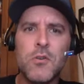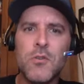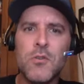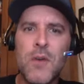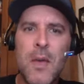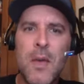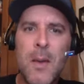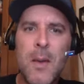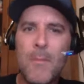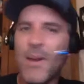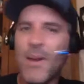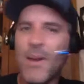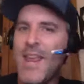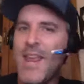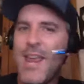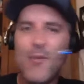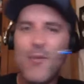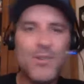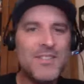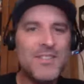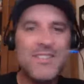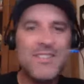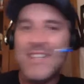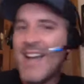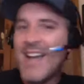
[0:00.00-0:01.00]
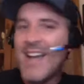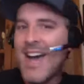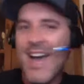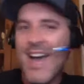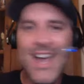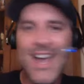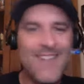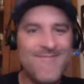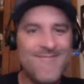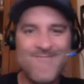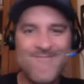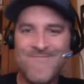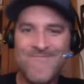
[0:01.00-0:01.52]
but he was not
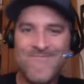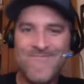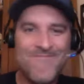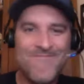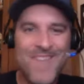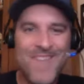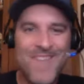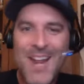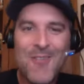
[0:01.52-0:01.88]
anywhere